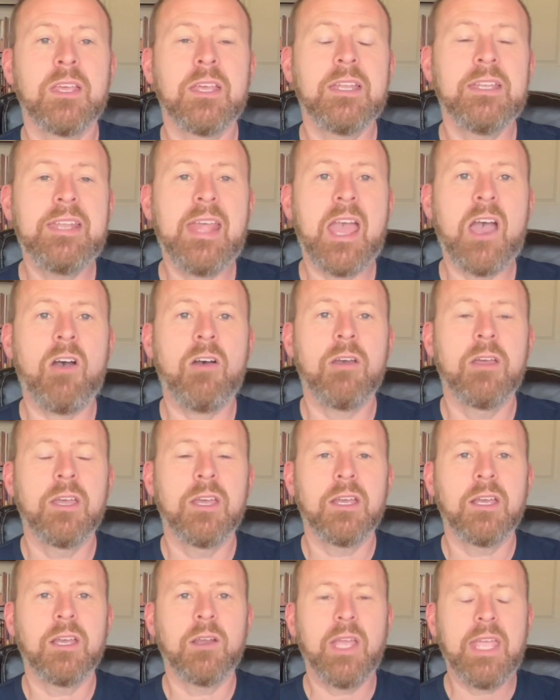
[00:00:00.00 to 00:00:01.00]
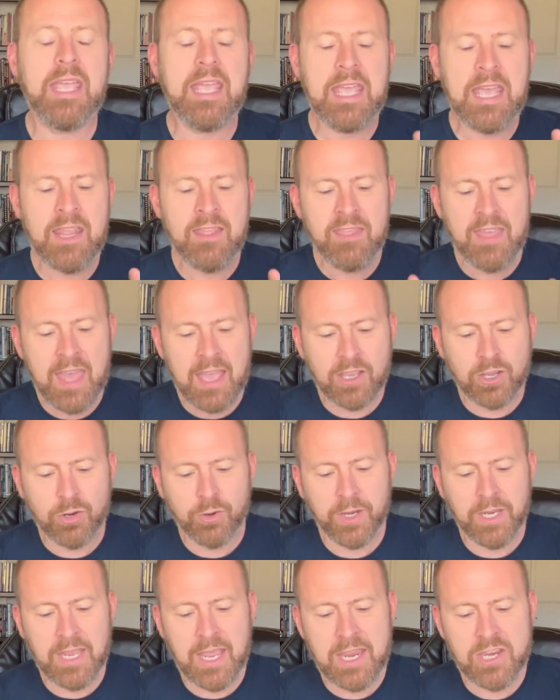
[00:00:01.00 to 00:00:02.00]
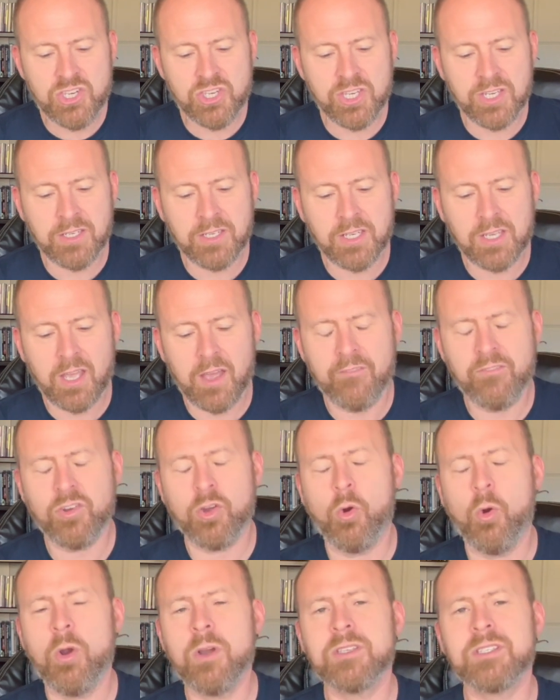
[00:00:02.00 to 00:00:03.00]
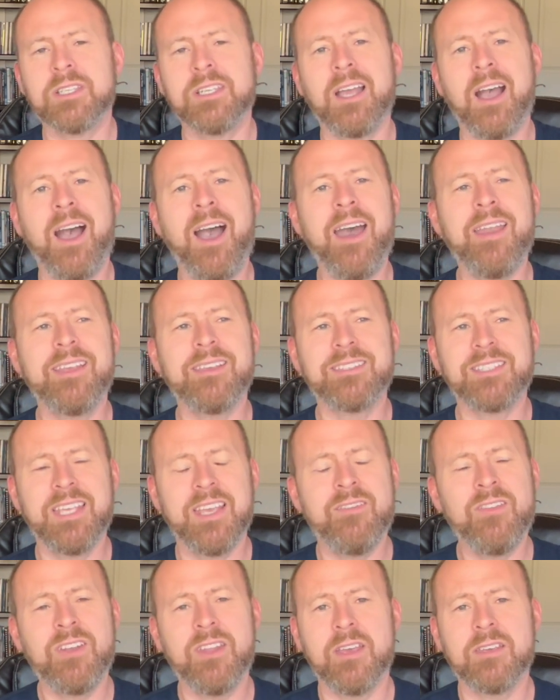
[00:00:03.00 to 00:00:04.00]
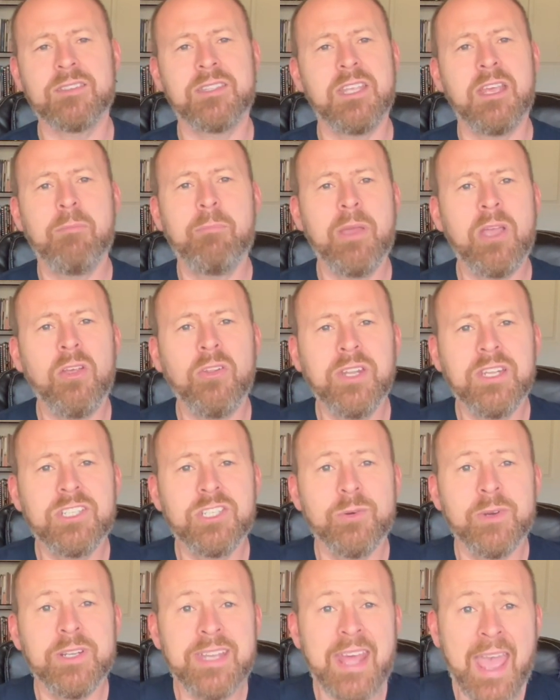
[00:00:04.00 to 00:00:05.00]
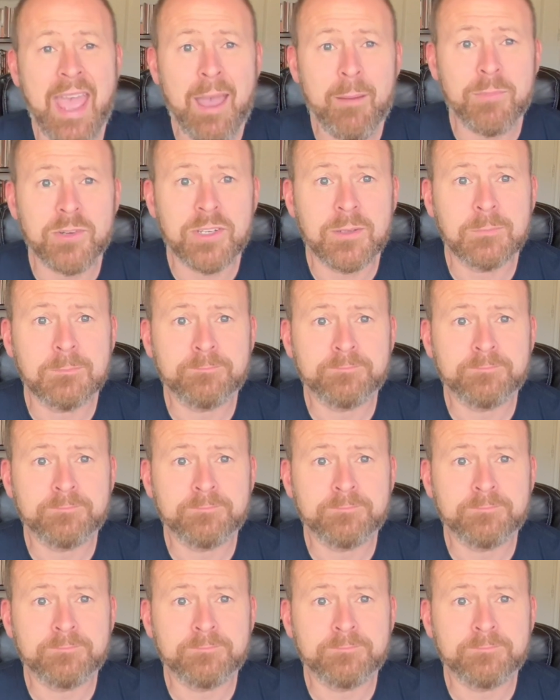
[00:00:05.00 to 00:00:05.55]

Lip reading: Now, in that creation, of course, God has given us the ability to adapt.